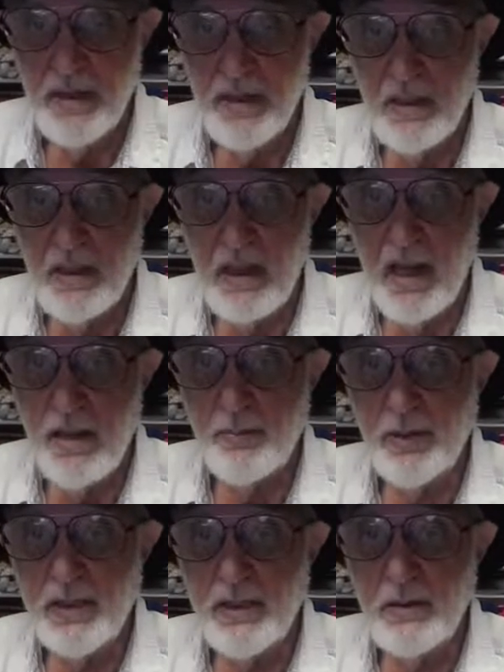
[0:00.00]
an
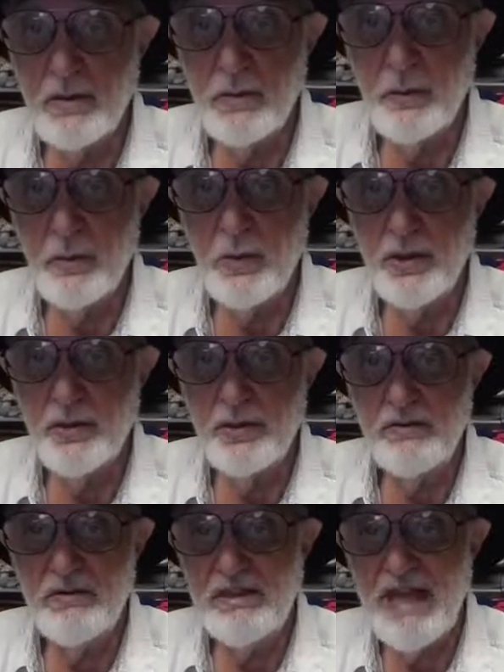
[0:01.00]
applicant with
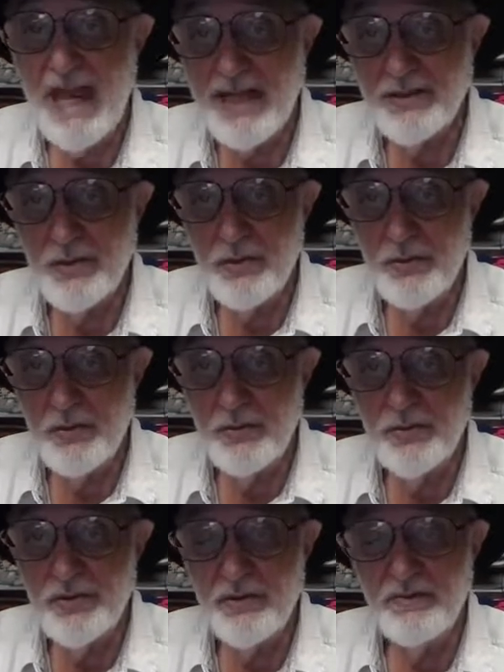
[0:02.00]

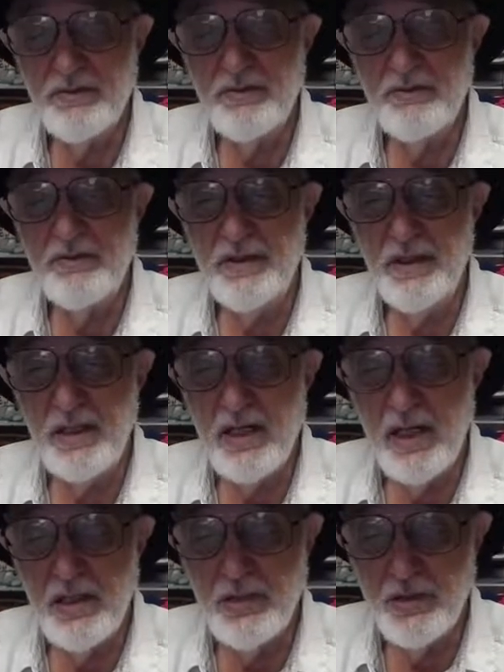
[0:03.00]
tattoos of
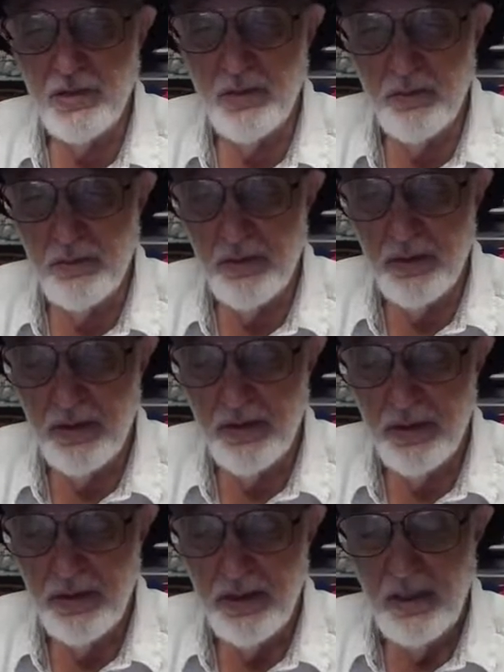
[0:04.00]
affiliation with
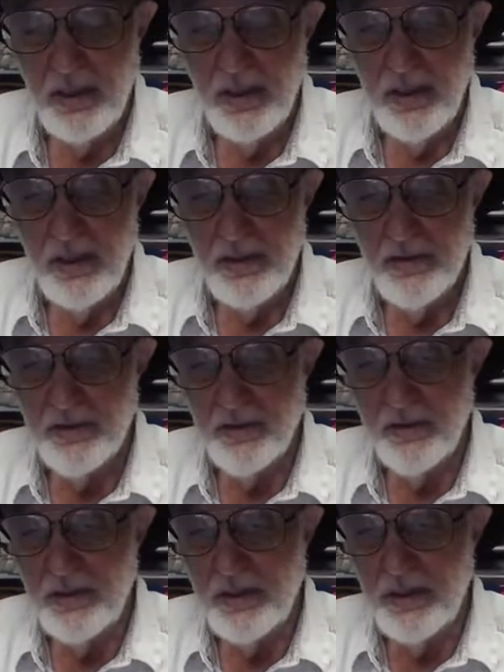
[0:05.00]

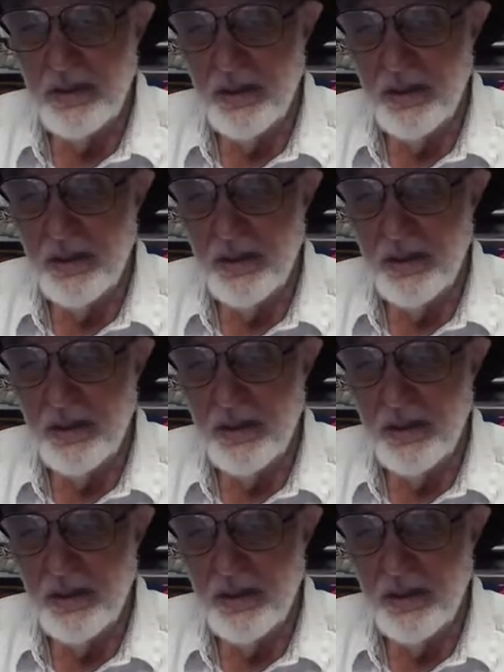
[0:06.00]
certain